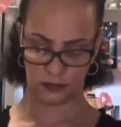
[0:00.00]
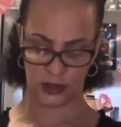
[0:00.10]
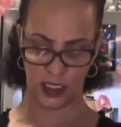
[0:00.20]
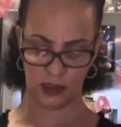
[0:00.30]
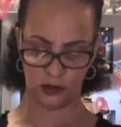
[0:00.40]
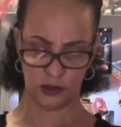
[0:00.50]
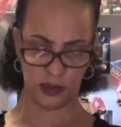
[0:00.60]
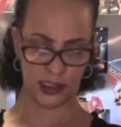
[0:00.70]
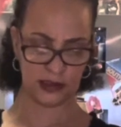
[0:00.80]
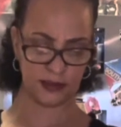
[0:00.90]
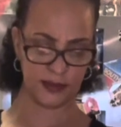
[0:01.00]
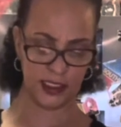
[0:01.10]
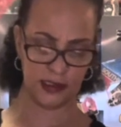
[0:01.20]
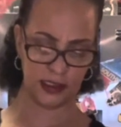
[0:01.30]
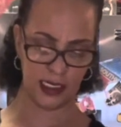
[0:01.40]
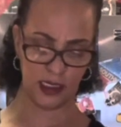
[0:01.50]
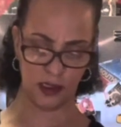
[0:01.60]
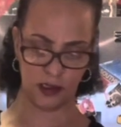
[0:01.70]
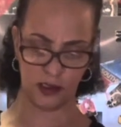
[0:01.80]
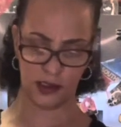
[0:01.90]
And trust me, they
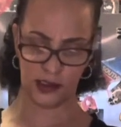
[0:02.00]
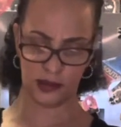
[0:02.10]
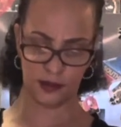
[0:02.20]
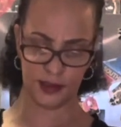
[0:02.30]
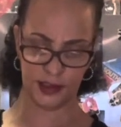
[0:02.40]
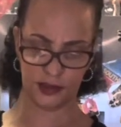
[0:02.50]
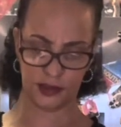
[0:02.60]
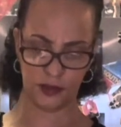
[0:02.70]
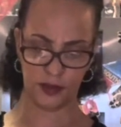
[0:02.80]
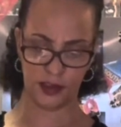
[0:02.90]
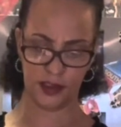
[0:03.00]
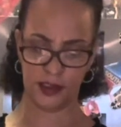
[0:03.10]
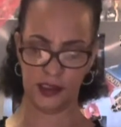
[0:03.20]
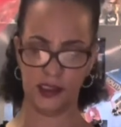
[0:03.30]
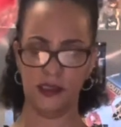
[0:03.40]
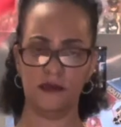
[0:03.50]
are going to be super good.